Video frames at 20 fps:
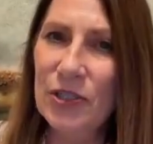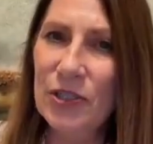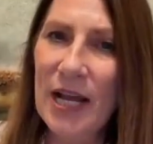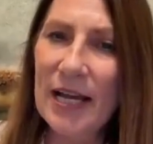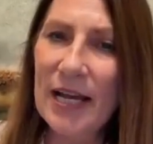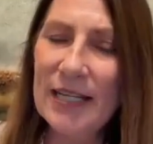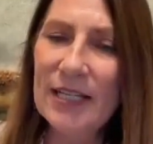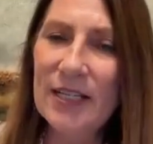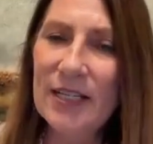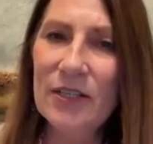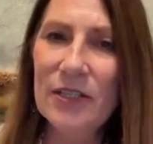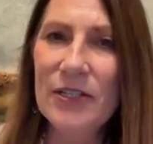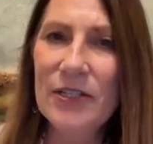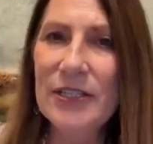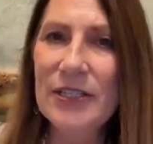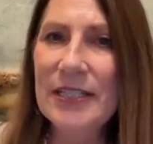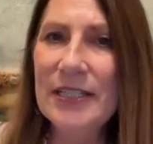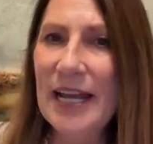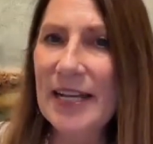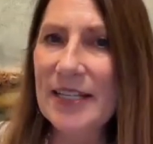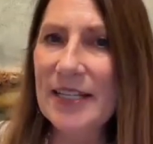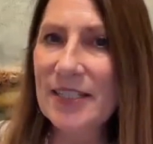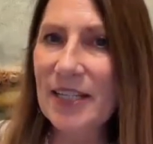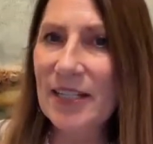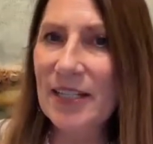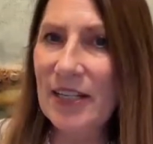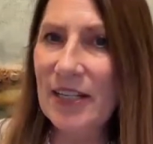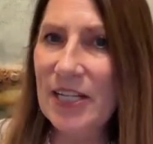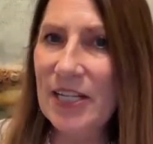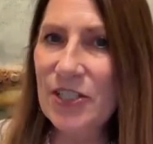Should I include an
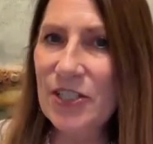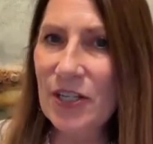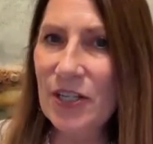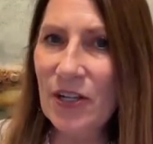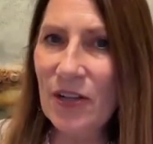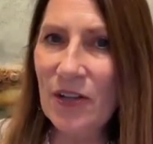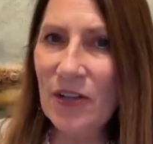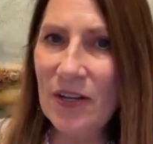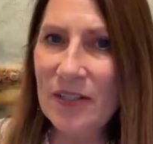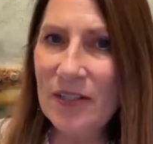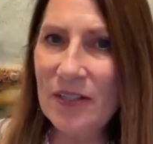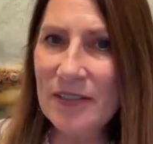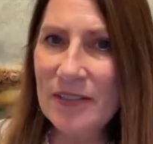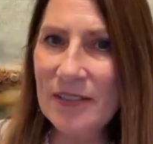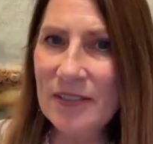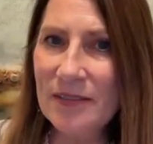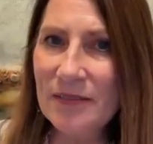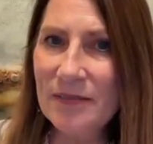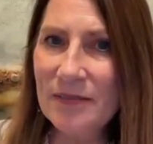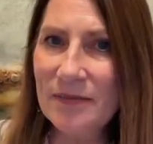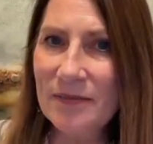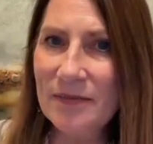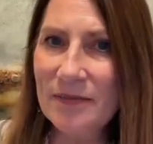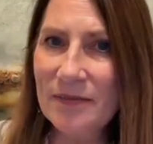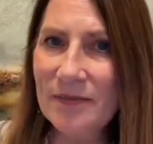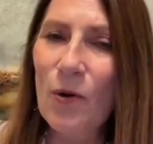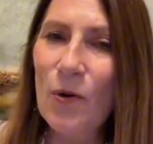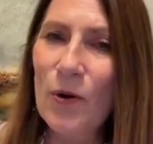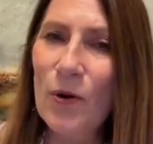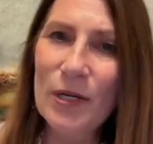escalation clause
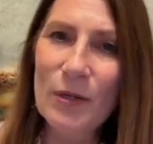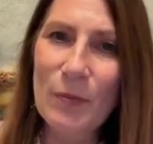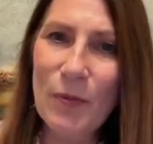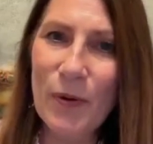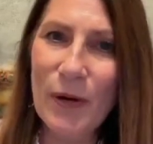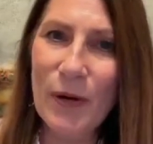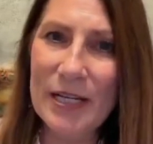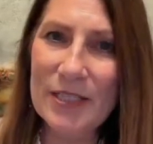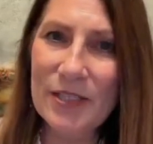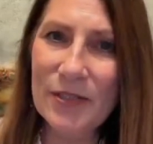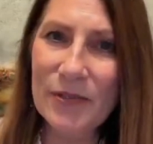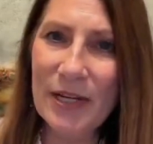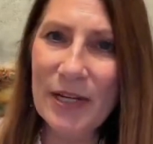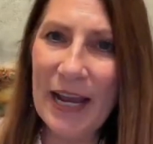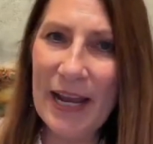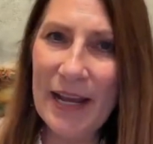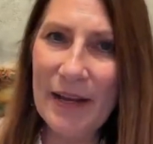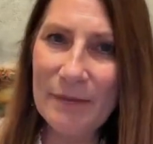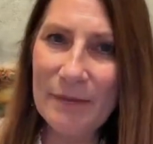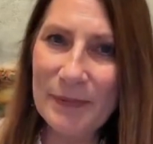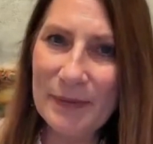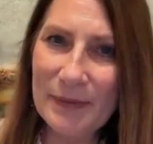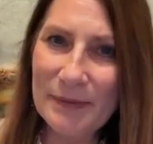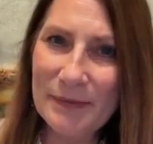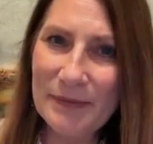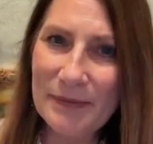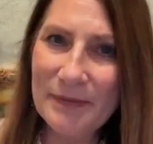or an appraisal gap?